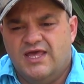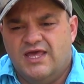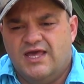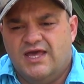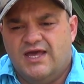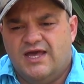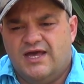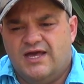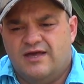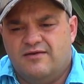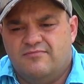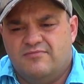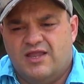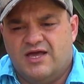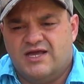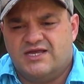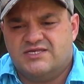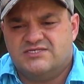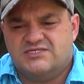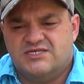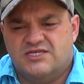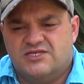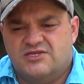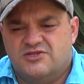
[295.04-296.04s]
Like
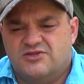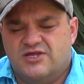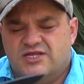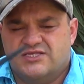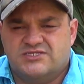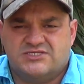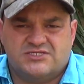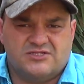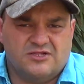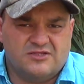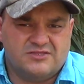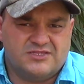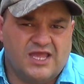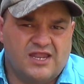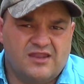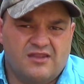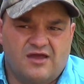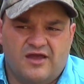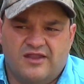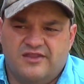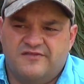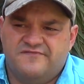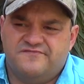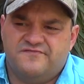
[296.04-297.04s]
I said, it's still
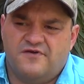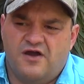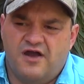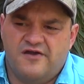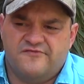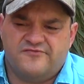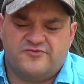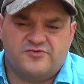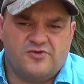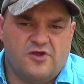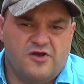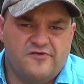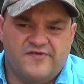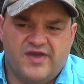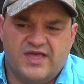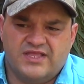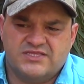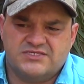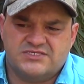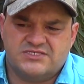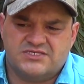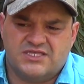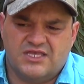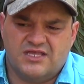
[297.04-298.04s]
1095
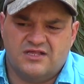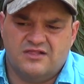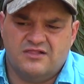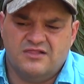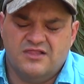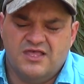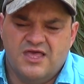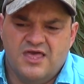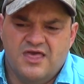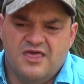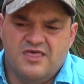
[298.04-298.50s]
Crowvan steel.